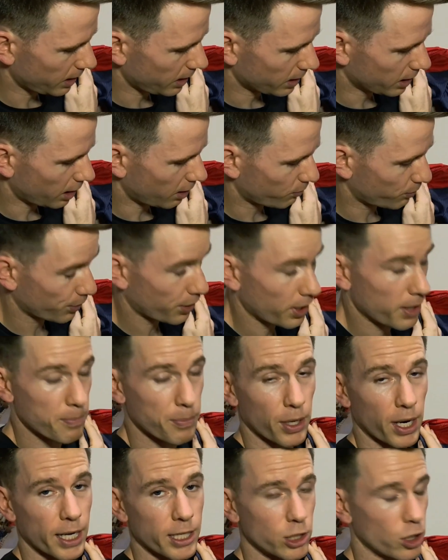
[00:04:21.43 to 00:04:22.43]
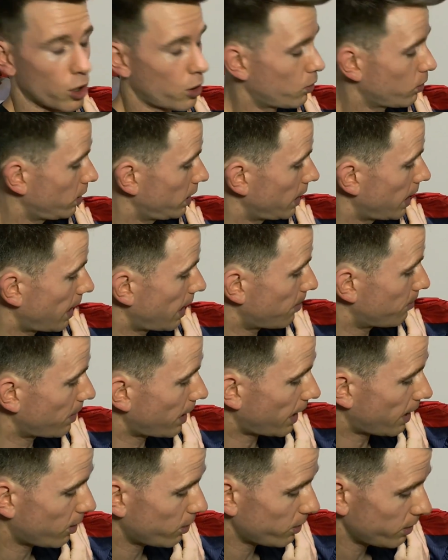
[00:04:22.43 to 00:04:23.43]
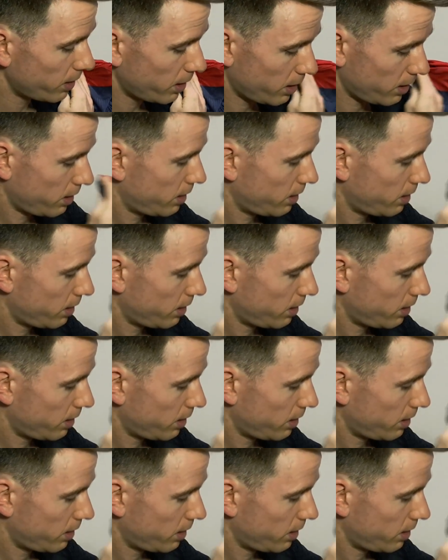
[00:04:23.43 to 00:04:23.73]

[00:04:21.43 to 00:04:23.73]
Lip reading: in love with it, but I totally am now.